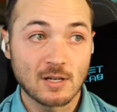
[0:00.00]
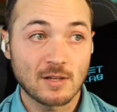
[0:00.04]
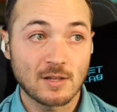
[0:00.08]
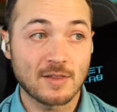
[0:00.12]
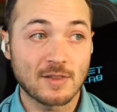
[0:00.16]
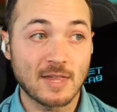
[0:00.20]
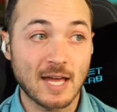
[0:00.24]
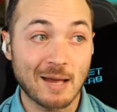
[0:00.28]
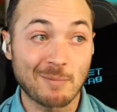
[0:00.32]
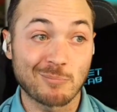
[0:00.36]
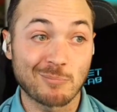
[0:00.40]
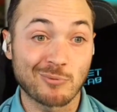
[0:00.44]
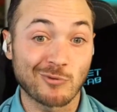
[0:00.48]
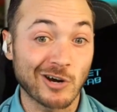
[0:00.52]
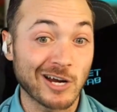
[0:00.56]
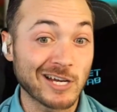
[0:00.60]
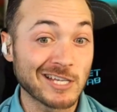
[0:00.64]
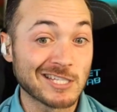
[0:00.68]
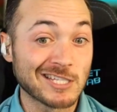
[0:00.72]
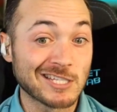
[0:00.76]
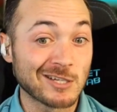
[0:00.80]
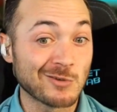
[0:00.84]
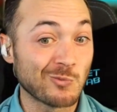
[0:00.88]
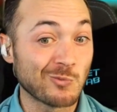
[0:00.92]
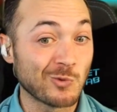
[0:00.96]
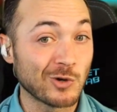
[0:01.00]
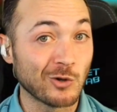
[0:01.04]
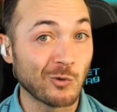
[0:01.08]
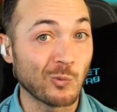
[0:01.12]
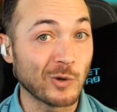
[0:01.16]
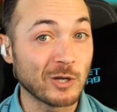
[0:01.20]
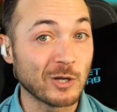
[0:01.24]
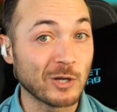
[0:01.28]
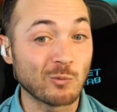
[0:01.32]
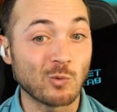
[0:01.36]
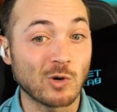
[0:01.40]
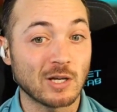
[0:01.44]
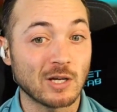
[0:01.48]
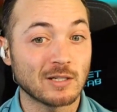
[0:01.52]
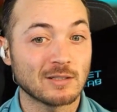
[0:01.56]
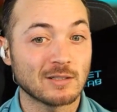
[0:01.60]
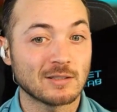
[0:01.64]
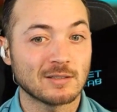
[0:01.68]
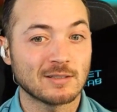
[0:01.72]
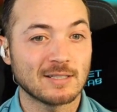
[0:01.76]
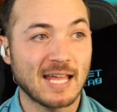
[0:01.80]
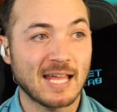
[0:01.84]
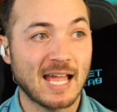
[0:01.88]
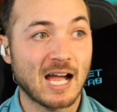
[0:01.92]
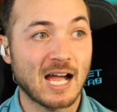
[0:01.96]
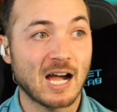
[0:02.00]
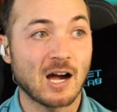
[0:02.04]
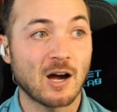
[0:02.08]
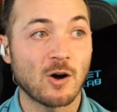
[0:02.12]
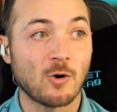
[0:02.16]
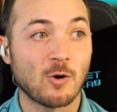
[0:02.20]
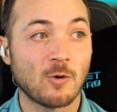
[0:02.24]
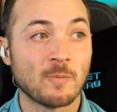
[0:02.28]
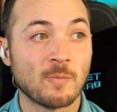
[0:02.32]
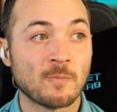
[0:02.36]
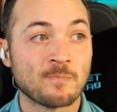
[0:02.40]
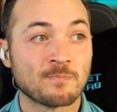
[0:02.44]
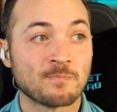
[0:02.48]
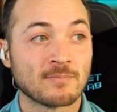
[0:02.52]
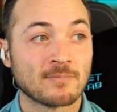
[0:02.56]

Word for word: that Bryson will win one. Now,